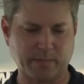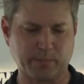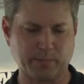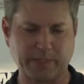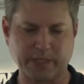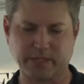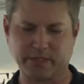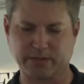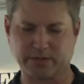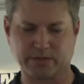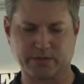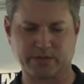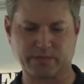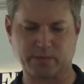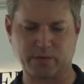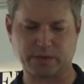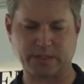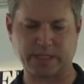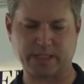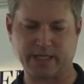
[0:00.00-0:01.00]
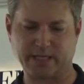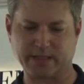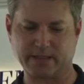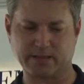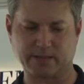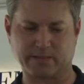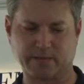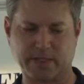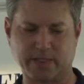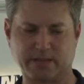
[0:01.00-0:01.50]
meeting just for
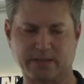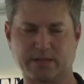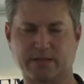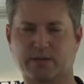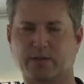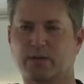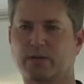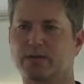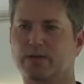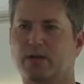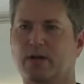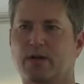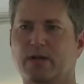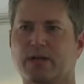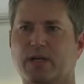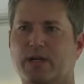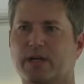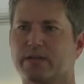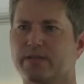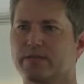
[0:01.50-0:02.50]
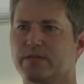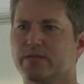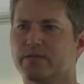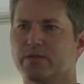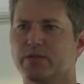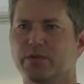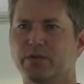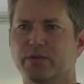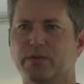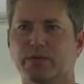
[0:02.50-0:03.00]
today's events, there was all kinds of
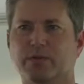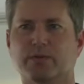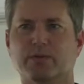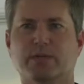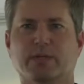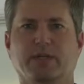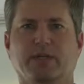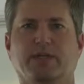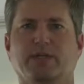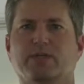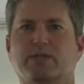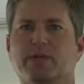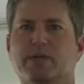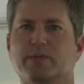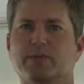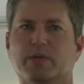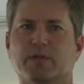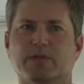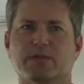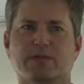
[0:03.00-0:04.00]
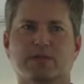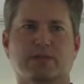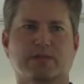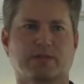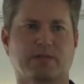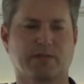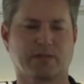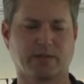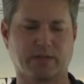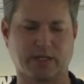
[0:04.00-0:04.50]
new treatments,
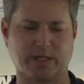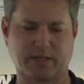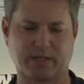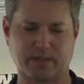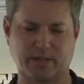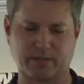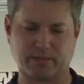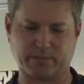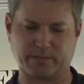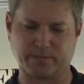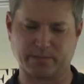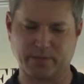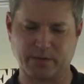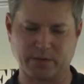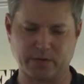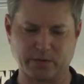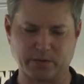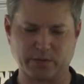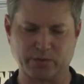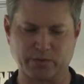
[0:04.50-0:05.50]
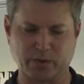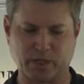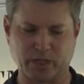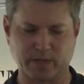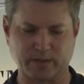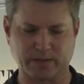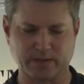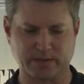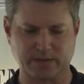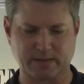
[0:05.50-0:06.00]
new
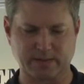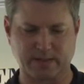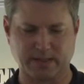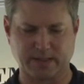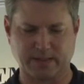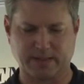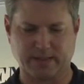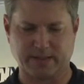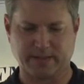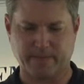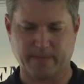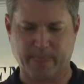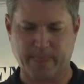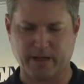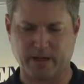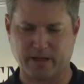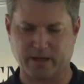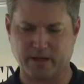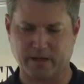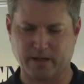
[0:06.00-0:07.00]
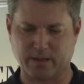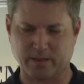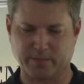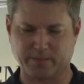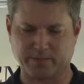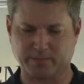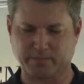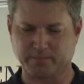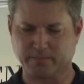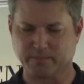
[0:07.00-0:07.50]
drugs.
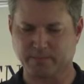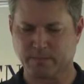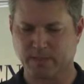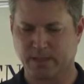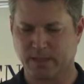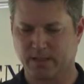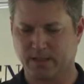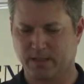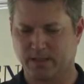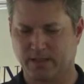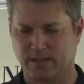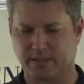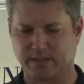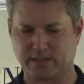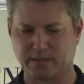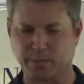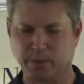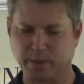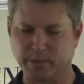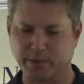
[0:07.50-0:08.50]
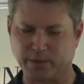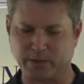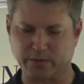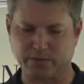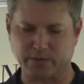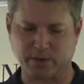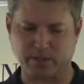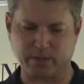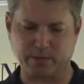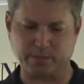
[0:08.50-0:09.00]
An experimental
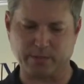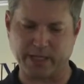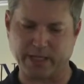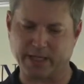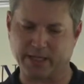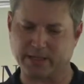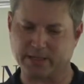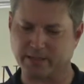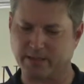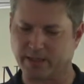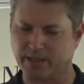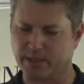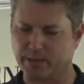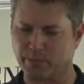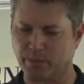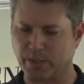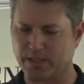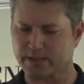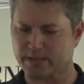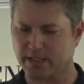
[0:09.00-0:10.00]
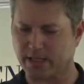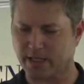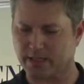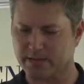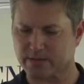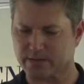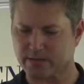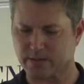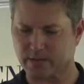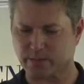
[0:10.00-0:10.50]
drug may delay breast
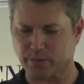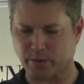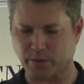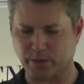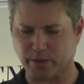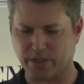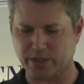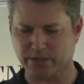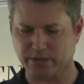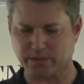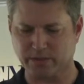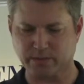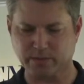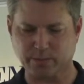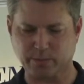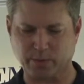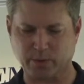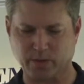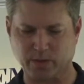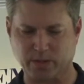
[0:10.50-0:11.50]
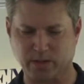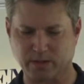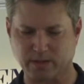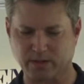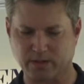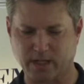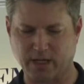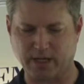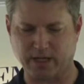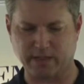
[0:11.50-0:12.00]
cancer progression,
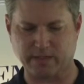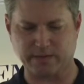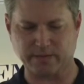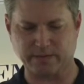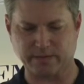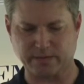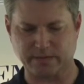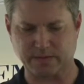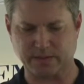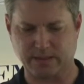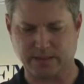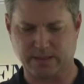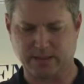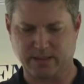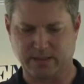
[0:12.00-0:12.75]
prolong lives.